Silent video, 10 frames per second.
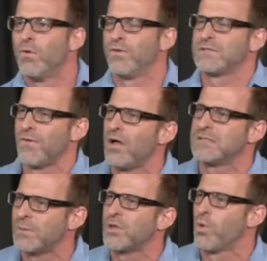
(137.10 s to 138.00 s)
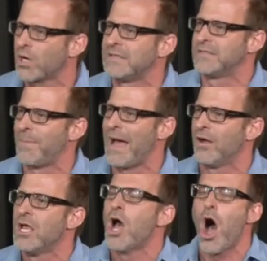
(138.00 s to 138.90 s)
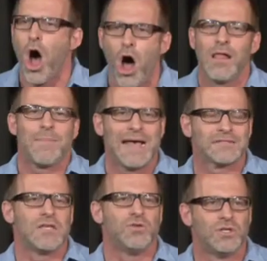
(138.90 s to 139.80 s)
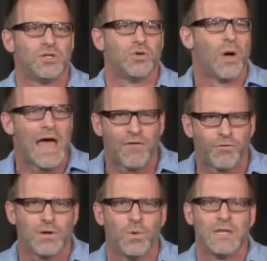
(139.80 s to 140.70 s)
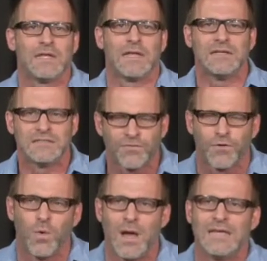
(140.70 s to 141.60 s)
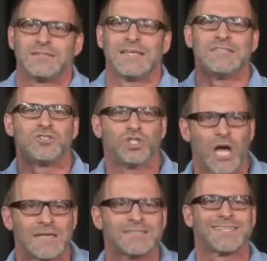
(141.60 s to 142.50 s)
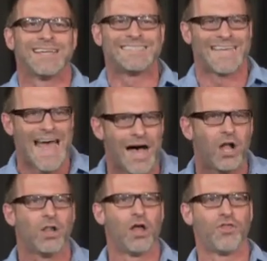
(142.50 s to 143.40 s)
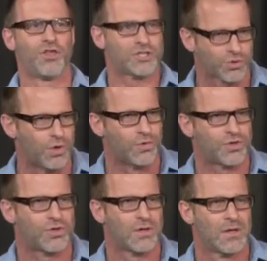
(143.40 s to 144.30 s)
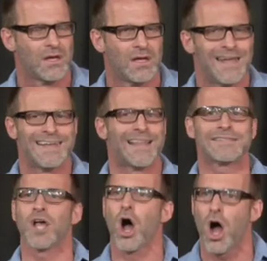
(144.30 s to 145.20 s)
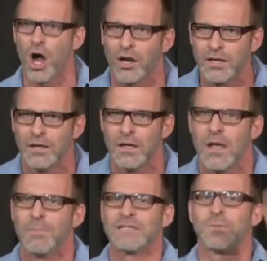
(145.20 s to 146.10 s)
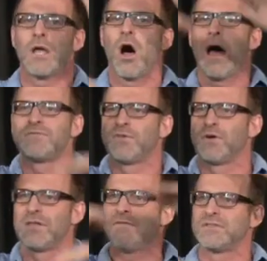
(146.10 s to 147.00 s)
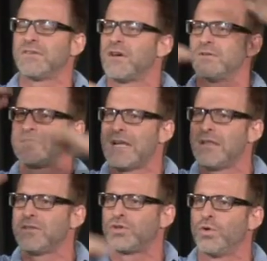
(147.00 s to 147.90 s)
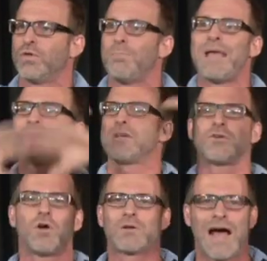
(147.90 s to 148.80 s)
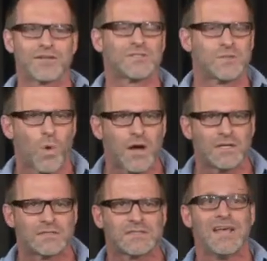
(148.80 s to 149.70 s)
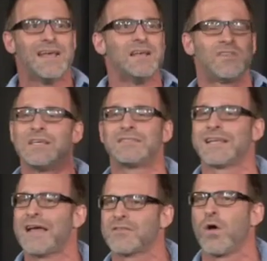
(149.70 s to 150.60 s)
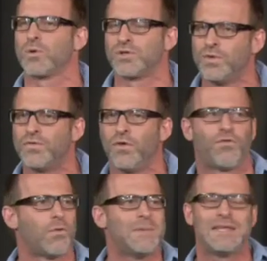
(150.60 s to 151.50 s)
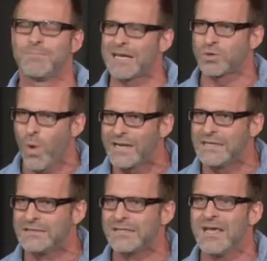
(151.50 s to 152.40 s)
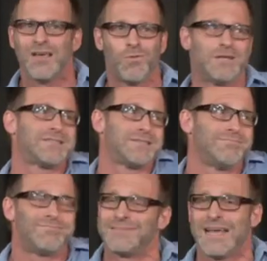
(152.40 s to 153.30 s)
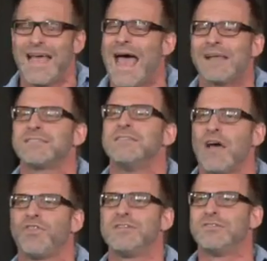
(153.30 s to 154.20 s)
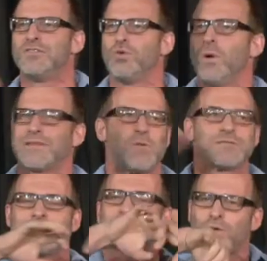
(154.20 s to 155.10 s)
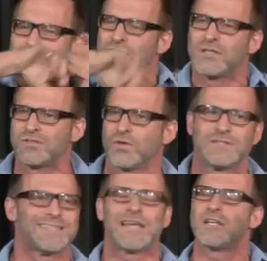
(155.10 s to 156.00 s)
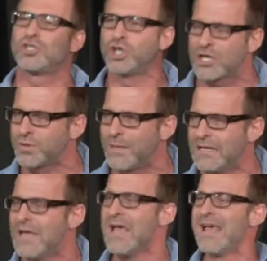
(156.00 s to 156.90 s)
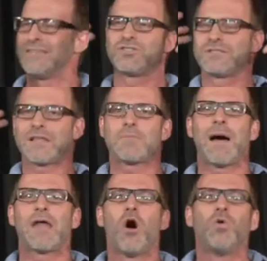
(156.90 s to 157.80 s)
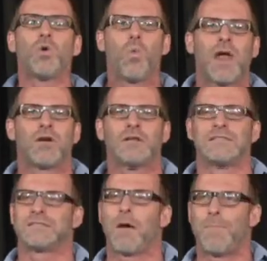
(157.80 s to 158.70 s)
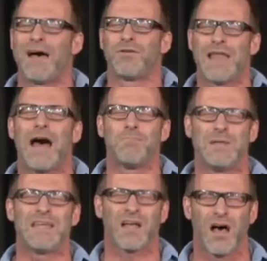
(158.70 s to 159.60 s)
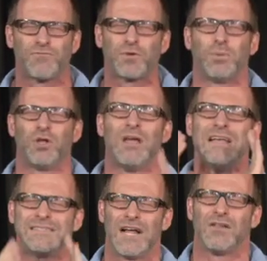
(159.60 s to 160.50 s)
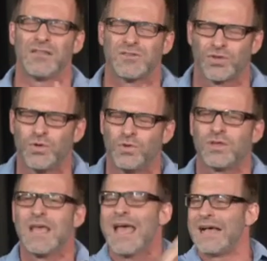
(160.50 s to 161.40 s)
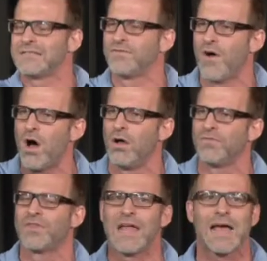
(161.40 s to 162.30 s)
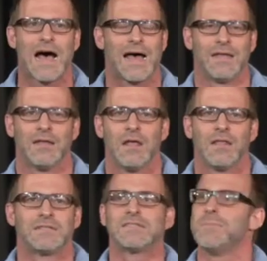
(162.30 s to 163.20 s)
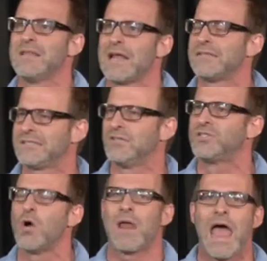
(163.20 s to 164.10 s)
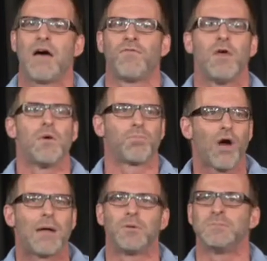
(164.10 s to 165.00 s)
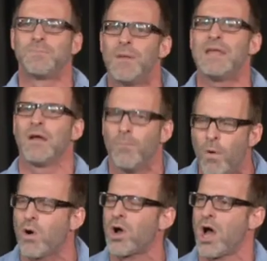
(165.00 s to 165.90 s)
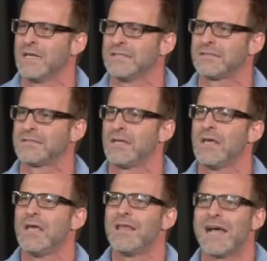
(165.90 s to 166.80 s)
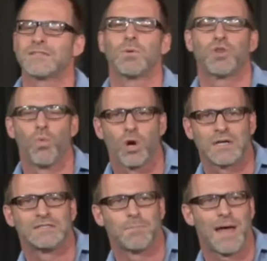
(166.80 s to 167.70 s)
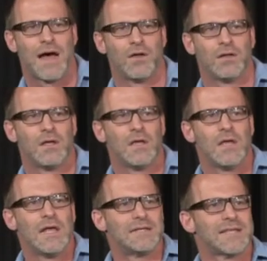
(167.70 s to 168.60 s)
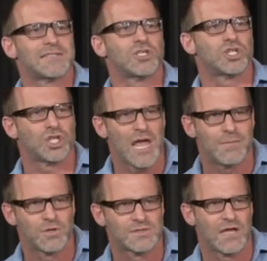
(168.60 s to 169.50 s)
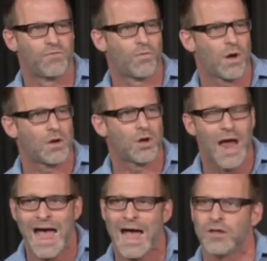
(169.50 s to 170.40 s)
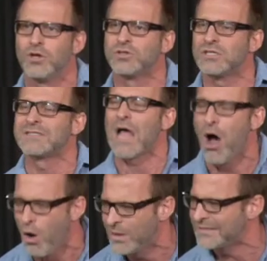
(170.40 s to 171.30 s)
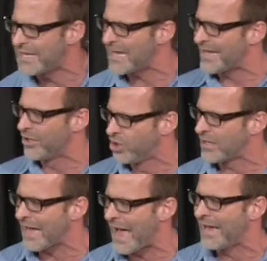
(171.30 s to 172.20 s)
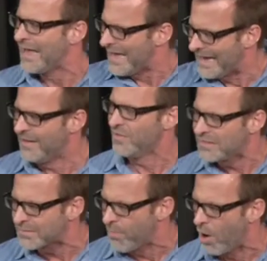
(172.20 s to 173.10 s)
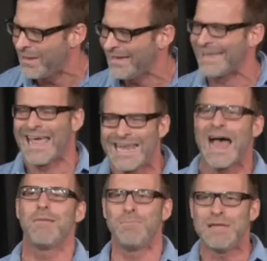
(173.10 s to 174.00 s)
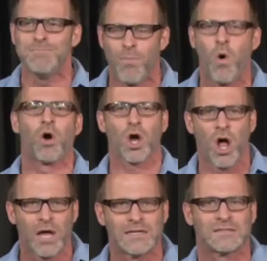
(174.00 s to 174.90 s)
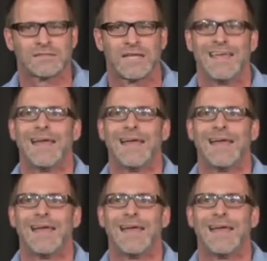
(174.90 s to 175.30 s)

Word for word: Well, first of all, it's what the work is about. All I'm asking you to do every week in different ways is just tell the truth. Now, that's hard because we all have different levels of understanding the truth based on our own conscious awareness. Things that I thought were truthful for me in my twenties was, has nothing to do with, that was like scratching the surface. That's not a judgment. It's just like my own awareness about not being comfortable telling the truth has evolved, thank God. That doesn't mean that I still don't have problems being more honest. That's what the work is about. It's not to shame yourself where you're at. You're just always taking a look at, in this moment, can I be more honest?